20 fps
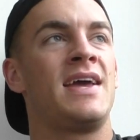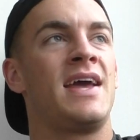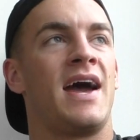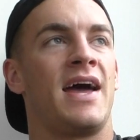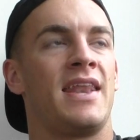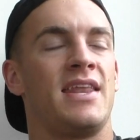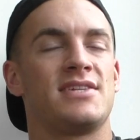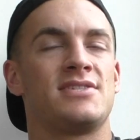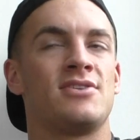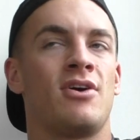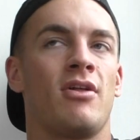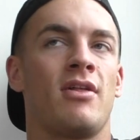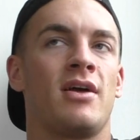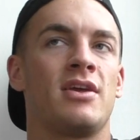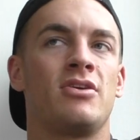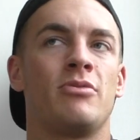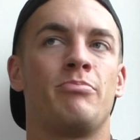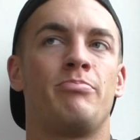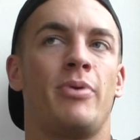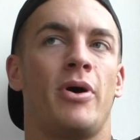And it's not like
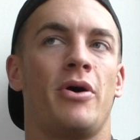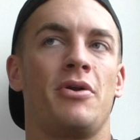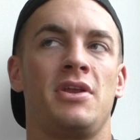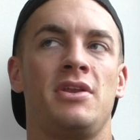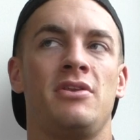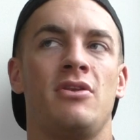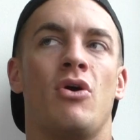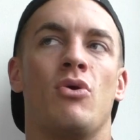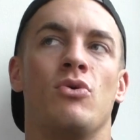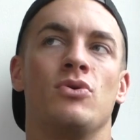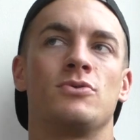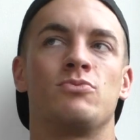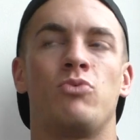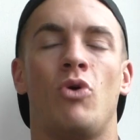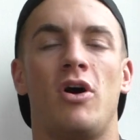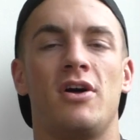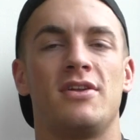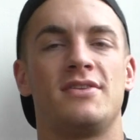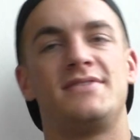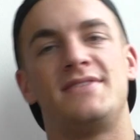your body knows
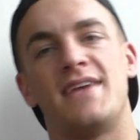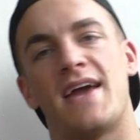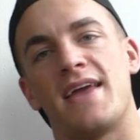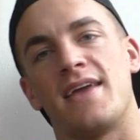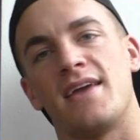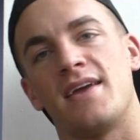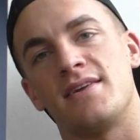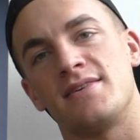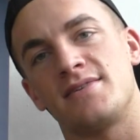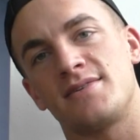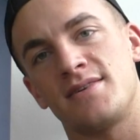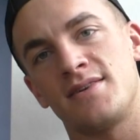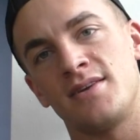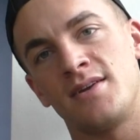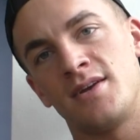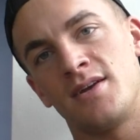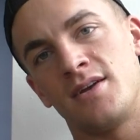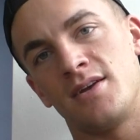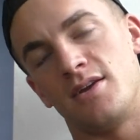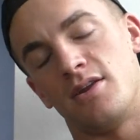what a day is,
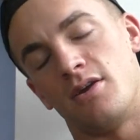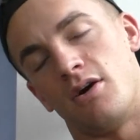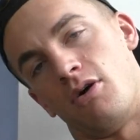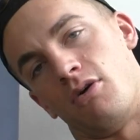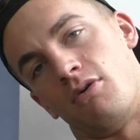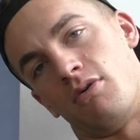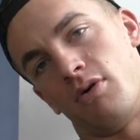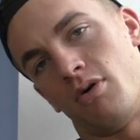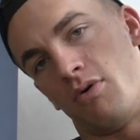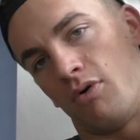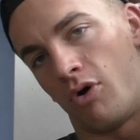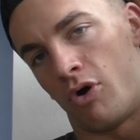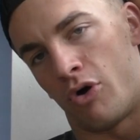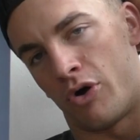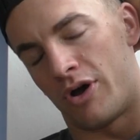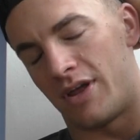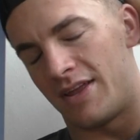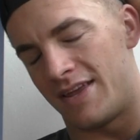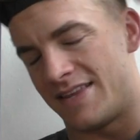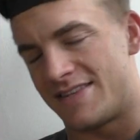you know.
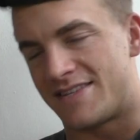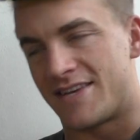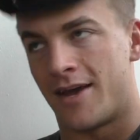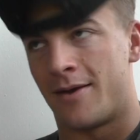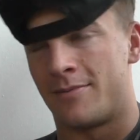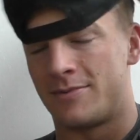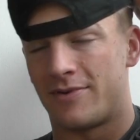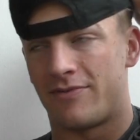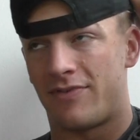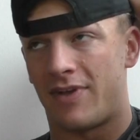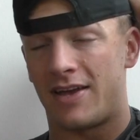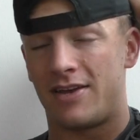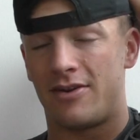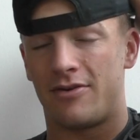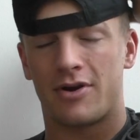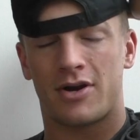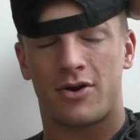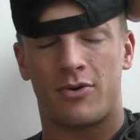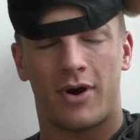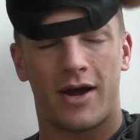Or in terms of, like,
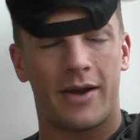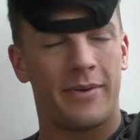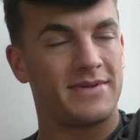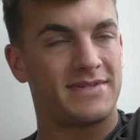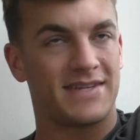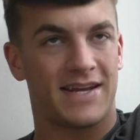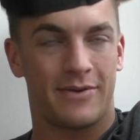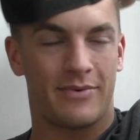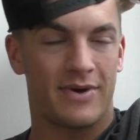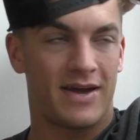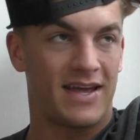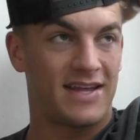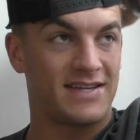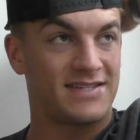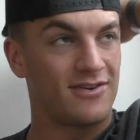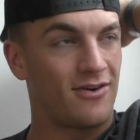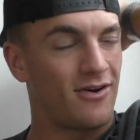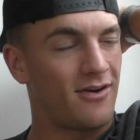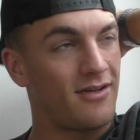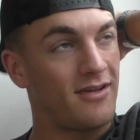your requirements anyway,
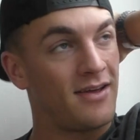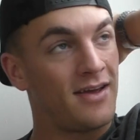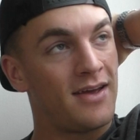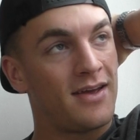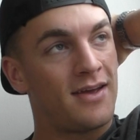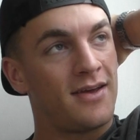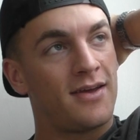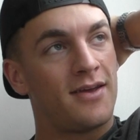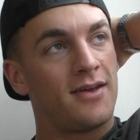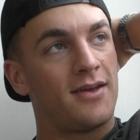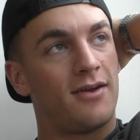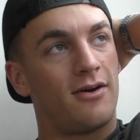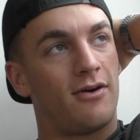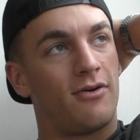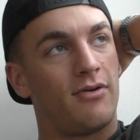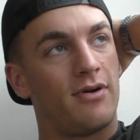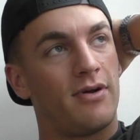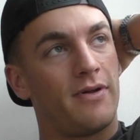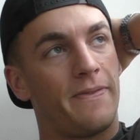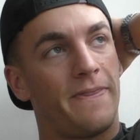it's not, you
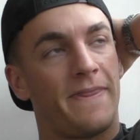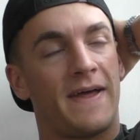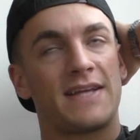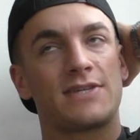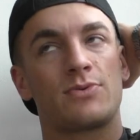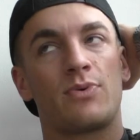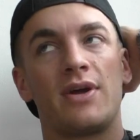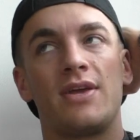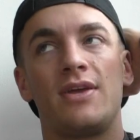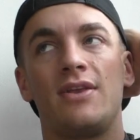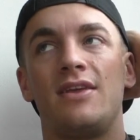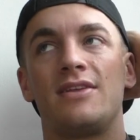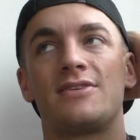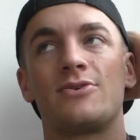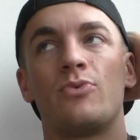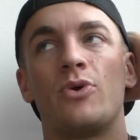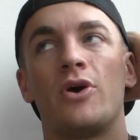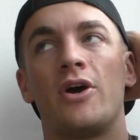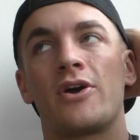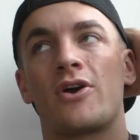know, that's why you need to
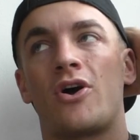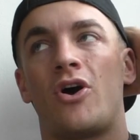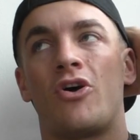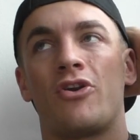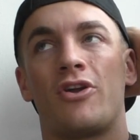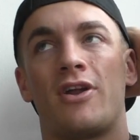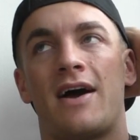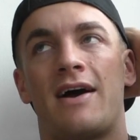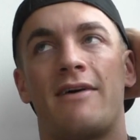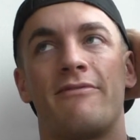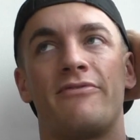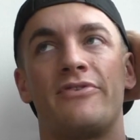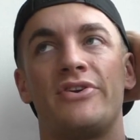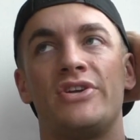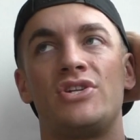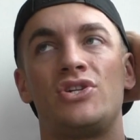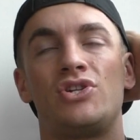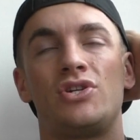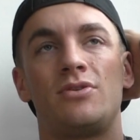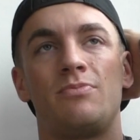work on an
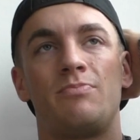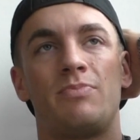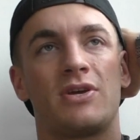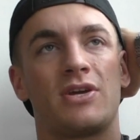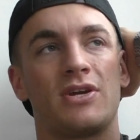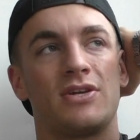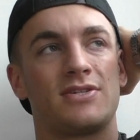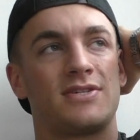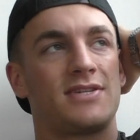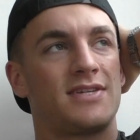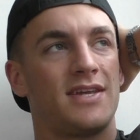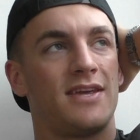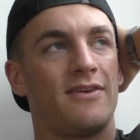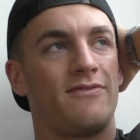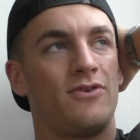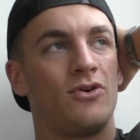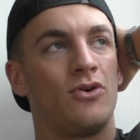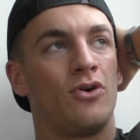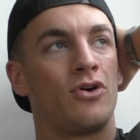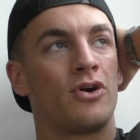average. Because
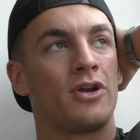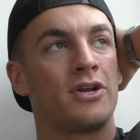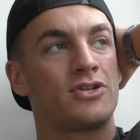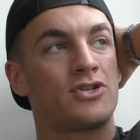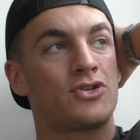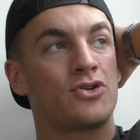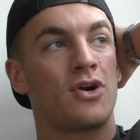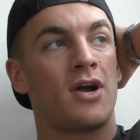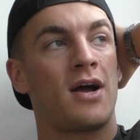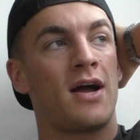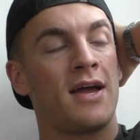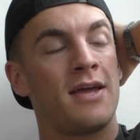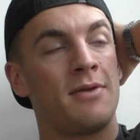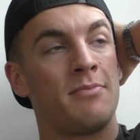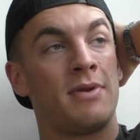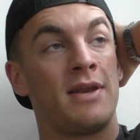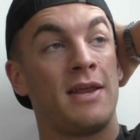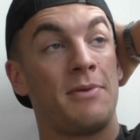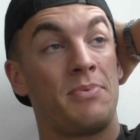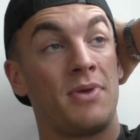if you're going to try and
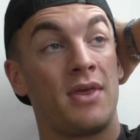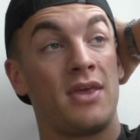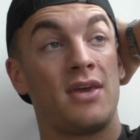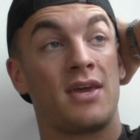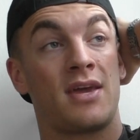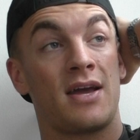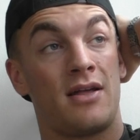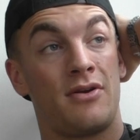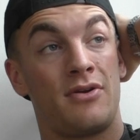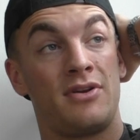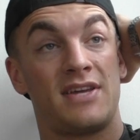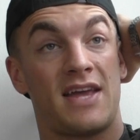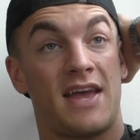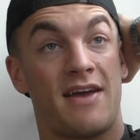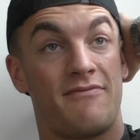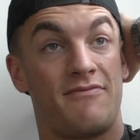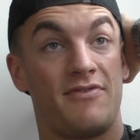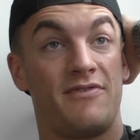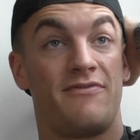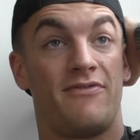manipulate your calories
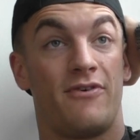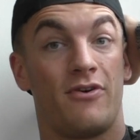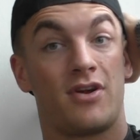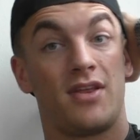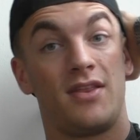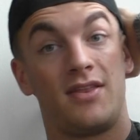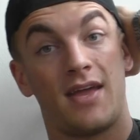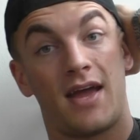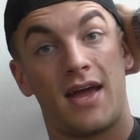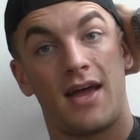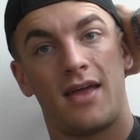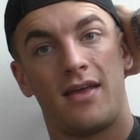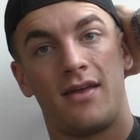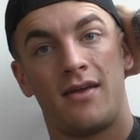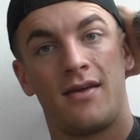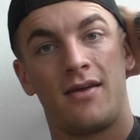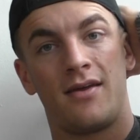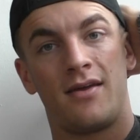every fucking day,